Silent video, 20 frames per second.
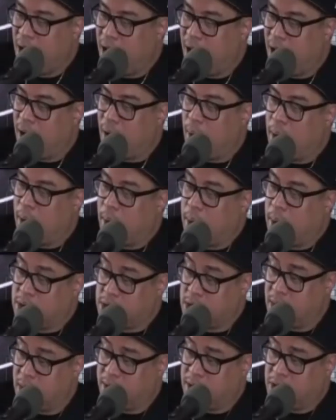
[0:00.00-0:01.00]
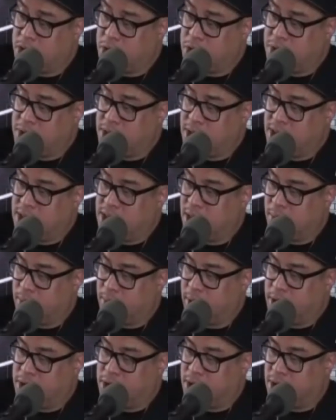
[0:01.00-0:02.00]
Wait, we were talking about the Juneteenth
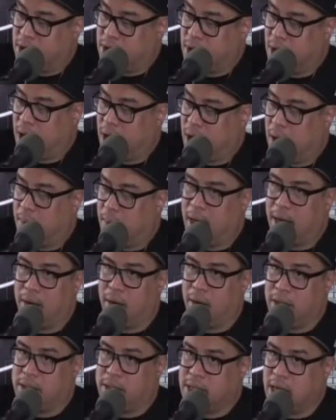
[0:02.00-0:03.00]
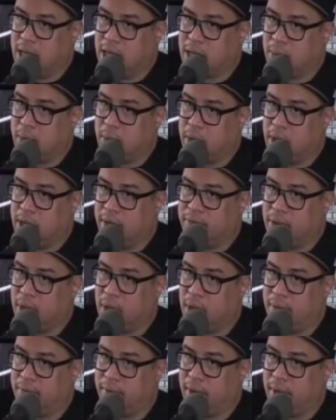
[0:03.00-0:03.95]
celebration. I don't know exactly where you left off